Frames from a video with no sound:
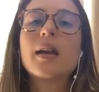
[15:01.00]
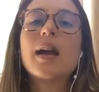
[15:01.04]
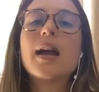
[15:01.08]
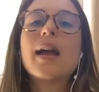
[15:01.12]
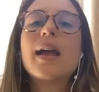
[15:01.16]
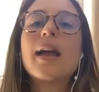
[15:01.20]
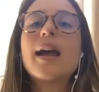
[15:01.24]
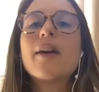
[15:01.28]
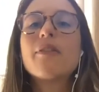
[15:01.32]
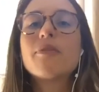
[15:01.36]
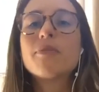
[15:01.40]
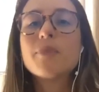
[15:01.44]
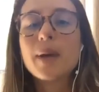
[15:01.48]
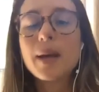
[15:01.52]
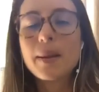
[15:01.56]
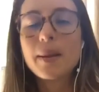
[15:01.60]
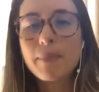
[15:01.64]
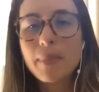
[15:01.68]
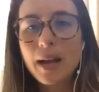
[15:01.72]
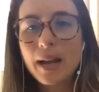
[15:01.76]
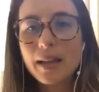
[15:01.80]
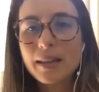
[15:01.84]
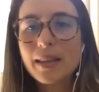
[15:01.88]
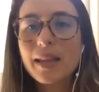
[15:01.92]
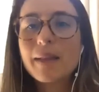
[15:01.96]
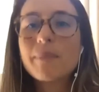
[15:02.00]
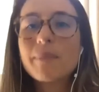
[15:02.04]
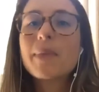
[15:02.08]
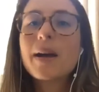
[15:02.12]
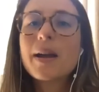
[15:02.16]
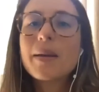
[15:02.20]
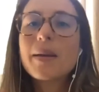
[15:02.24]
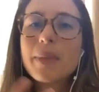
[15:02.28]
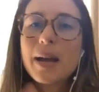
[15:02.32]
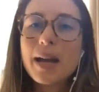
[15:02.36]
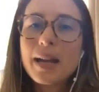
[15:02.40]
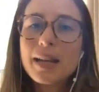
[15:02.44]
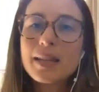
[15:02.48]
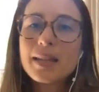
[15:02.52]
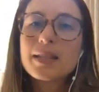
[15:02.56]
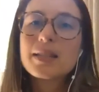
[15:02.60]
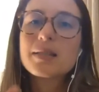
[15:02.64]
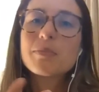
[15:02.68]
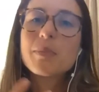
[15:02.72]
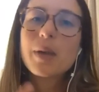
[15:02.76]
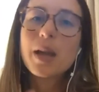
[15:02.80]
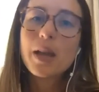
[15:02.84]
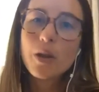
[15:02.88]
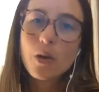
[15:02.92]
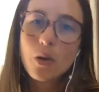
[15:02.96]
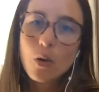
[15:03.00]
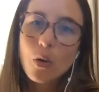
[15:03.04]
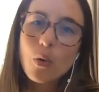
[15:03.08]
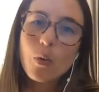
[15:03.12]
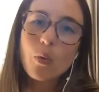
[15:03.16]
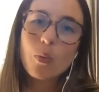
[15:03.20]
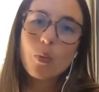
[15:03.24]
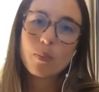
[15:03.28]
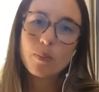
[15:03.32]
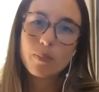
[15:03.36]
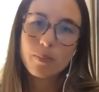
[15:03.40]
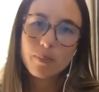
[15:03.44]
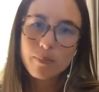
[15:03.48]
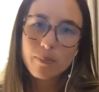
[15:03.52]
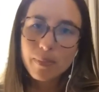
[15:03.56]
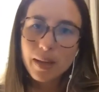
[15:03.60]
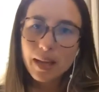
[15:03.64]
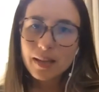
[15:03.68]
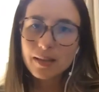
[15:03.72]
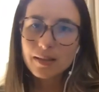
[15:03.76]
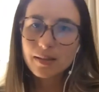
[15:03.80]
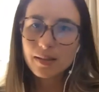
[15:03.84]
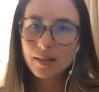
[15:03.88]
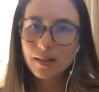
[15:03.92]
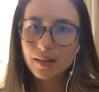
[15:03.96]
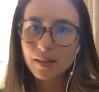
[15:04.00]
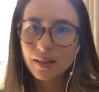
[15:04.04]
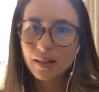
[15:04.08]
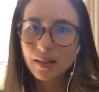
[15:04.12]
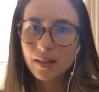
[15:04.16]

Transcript: have my body, that my body is my home basically.